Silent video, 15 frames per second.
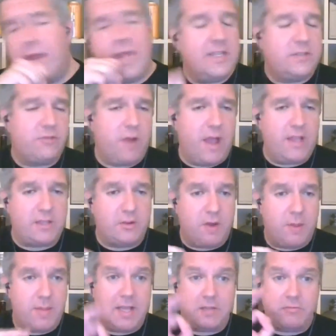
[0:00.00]
and it is great. It's a
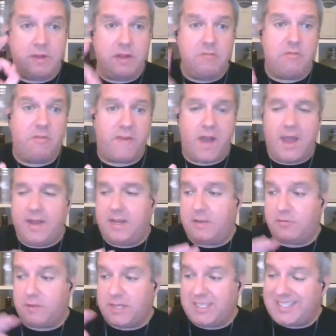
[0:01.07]
great beer. It's really refined.
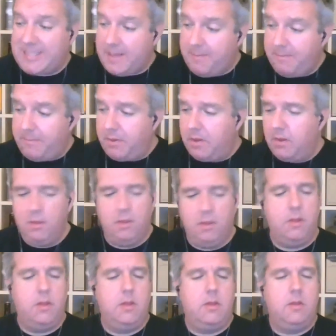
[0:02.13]
It's really simple
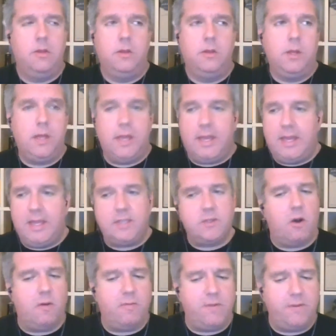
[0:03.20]
it is
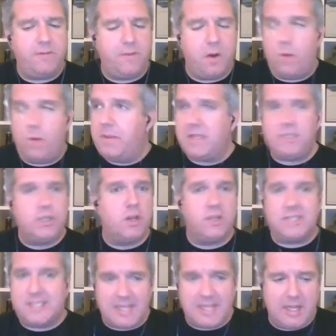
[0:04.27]
coffee forward, but it's
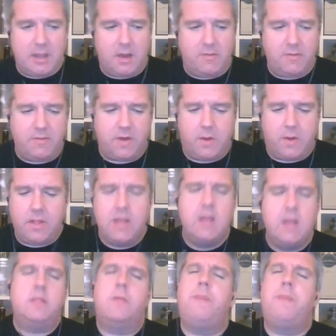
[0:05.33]
not silly coffee forward.
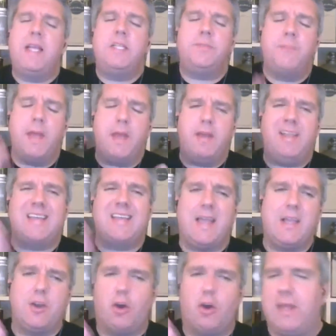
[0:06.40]
The base beer is
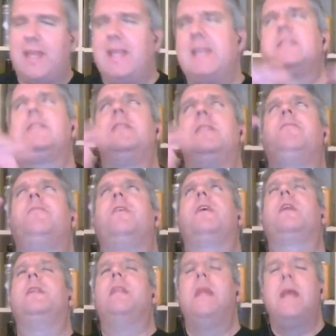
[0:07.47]
iconic. It's the
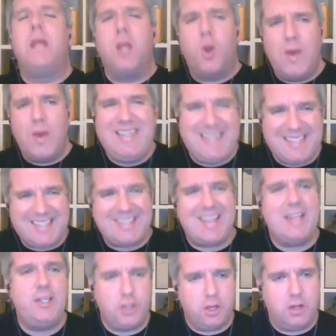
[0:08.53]
fucking
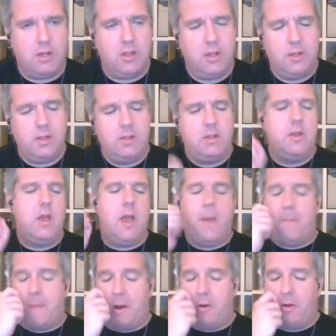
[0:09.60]
quintessential
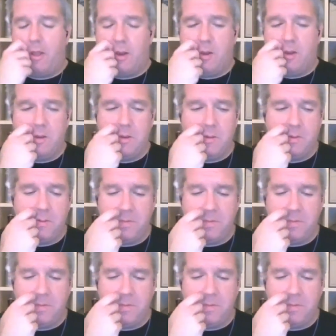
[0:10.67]
American